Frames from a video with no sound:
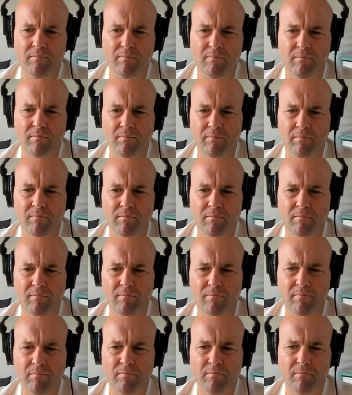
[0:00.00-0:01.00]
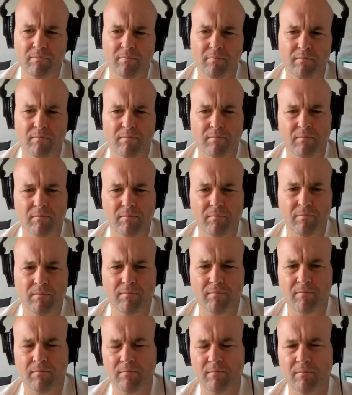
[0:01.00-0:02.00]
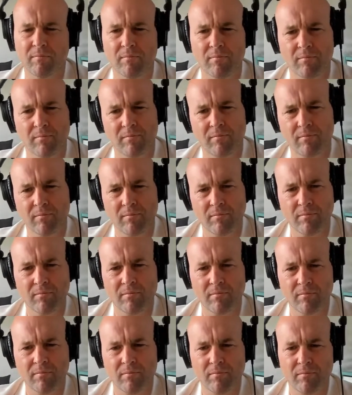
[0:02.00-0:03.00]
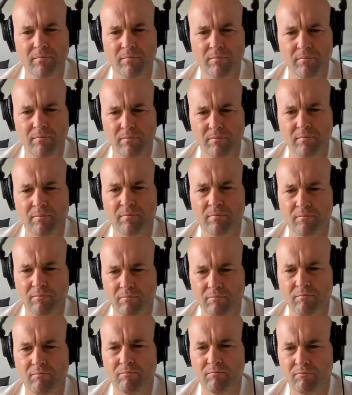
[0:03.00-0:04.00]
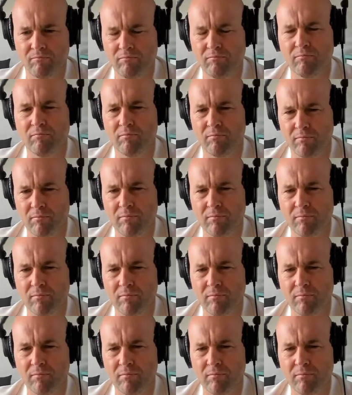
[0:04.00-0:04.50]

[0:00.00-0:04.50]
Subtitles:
(not speaking)